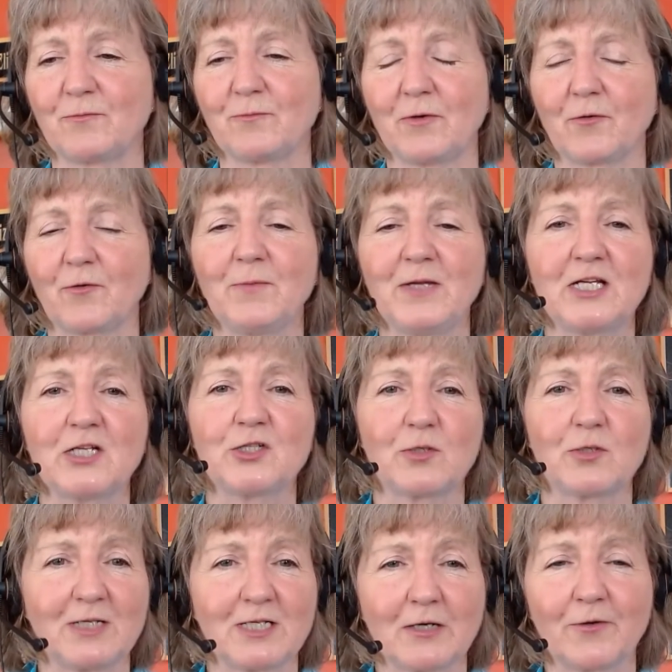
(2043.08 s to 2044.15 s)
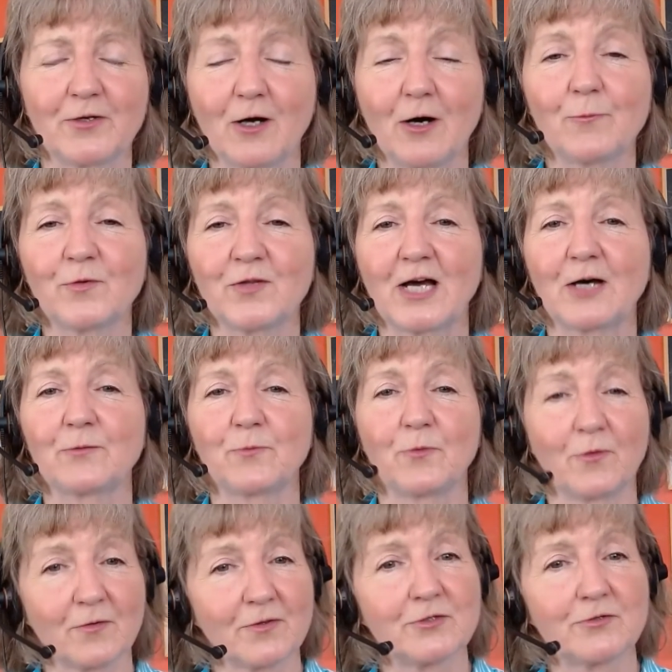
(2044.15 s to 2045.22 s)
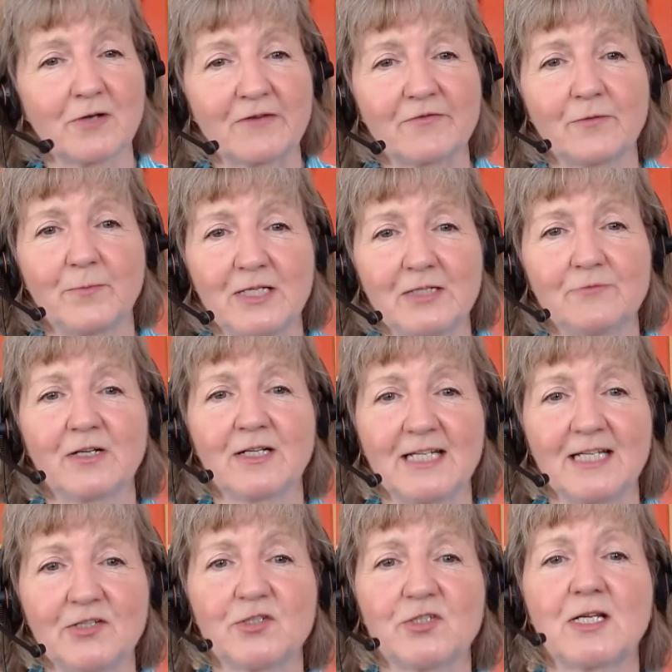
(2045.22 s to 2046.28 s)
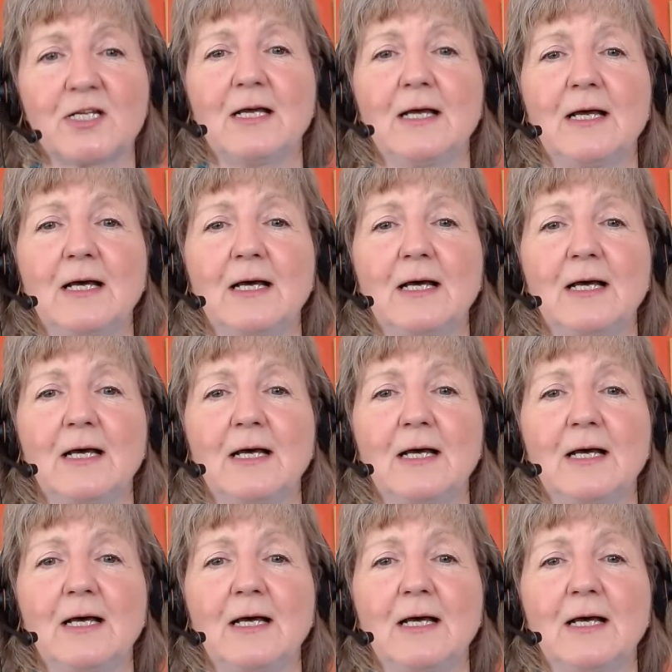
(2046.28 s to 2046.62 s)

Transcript: or, or meetings should be going on without Paul and Trevor being released.